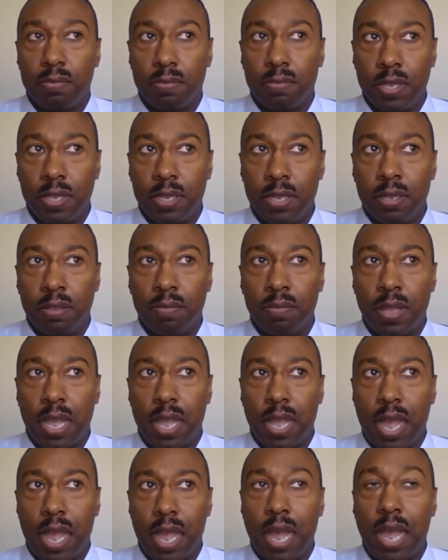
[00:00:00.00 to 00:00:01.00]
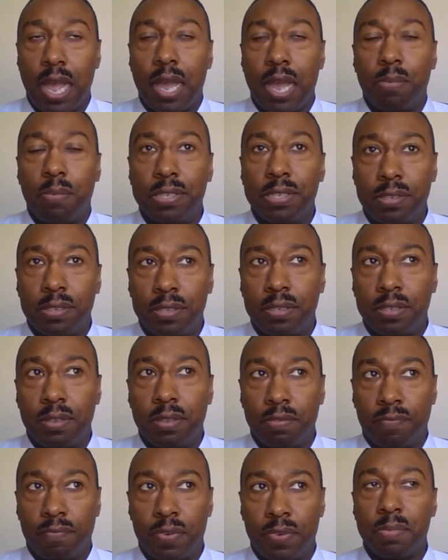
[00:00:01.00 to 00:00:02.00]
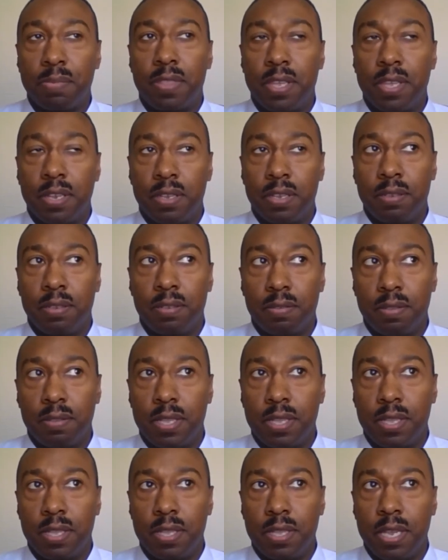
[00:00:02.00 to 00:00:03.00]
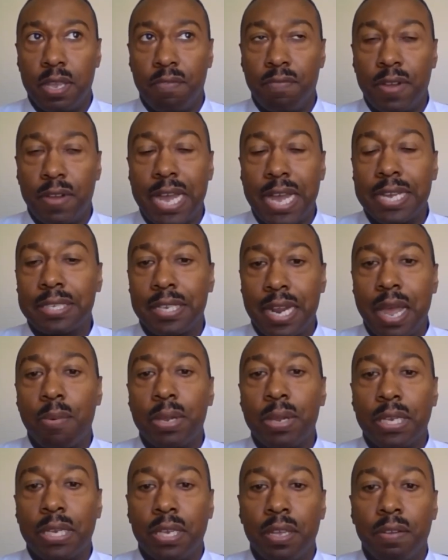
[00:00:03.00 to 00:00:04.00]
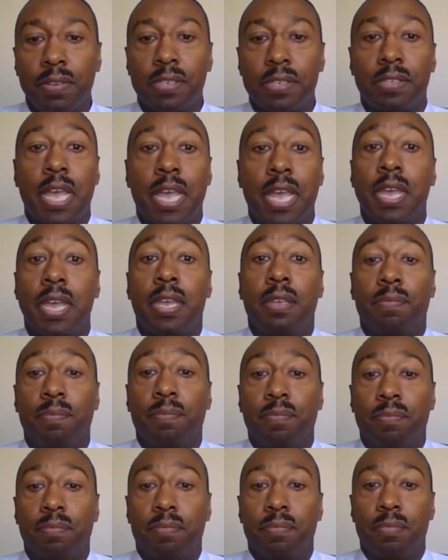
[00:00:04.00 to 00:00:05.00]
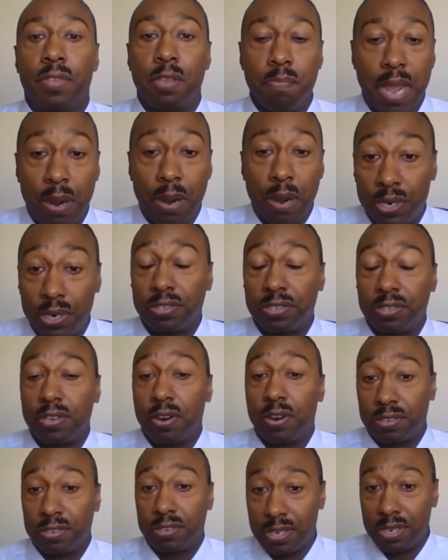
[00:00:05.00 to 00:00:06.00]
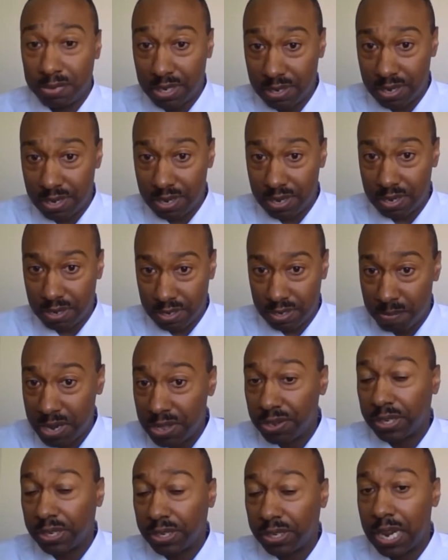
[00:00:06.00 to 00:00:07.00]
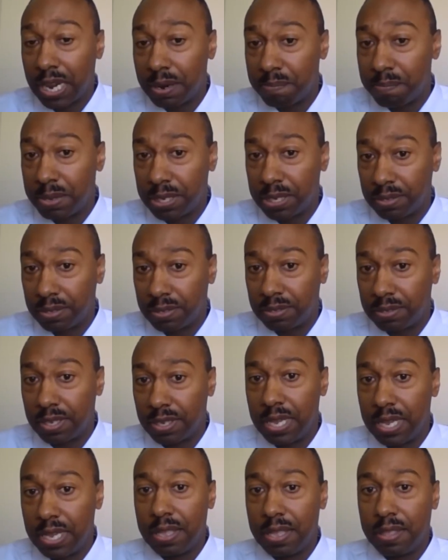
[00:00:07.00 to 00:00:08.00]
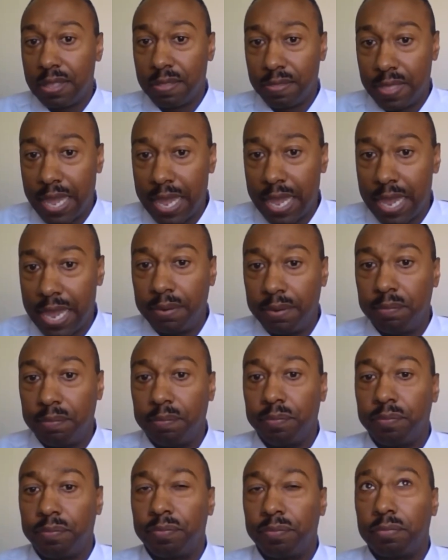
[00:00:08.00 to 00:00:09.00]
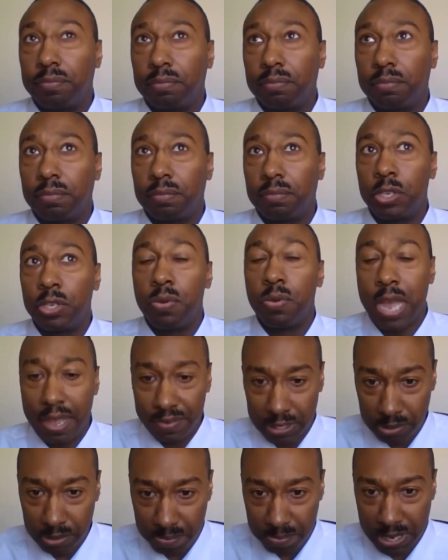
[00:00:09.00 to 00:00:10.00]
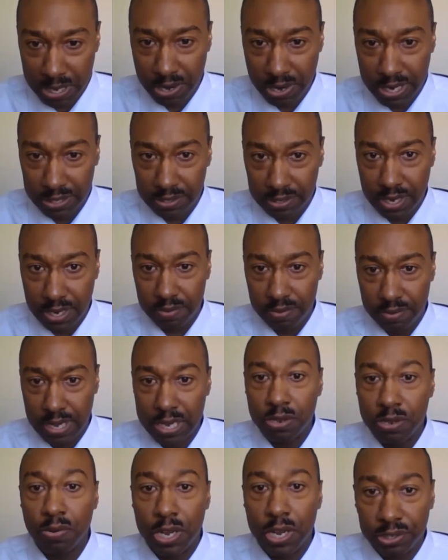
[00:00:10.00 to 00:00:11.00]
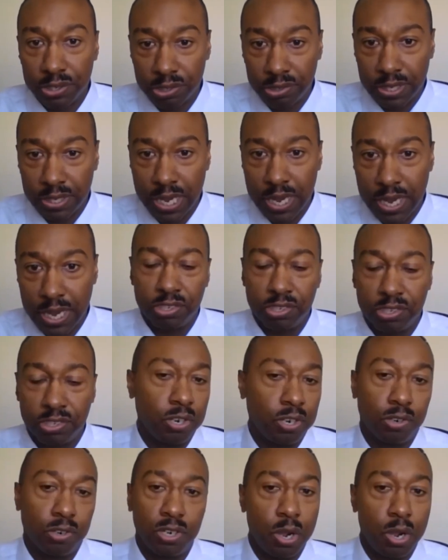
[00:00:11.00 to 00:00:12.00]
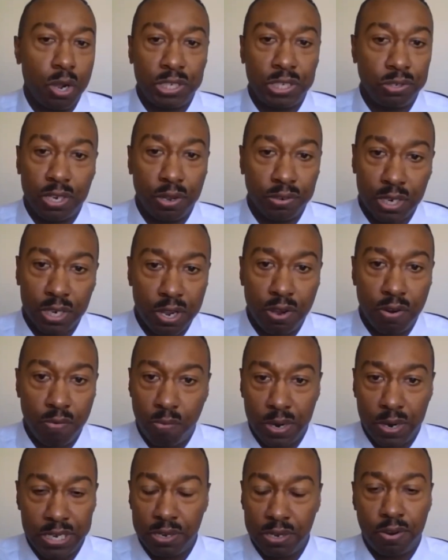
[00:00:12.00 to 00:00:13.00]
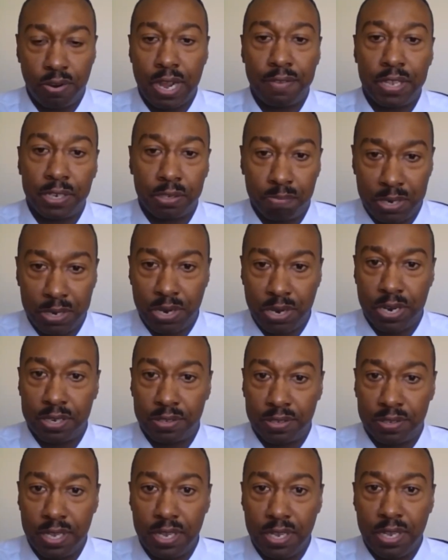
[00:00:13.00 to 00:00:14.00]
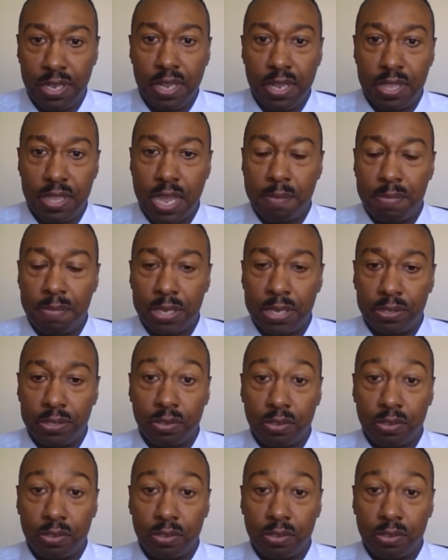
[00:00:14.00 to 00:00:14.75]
the I would from the advice that I would give is, hey, you might want to start some other kind of business that you have experience in, that you understand, because you don't know what you don't know when you don't have the experience in that business.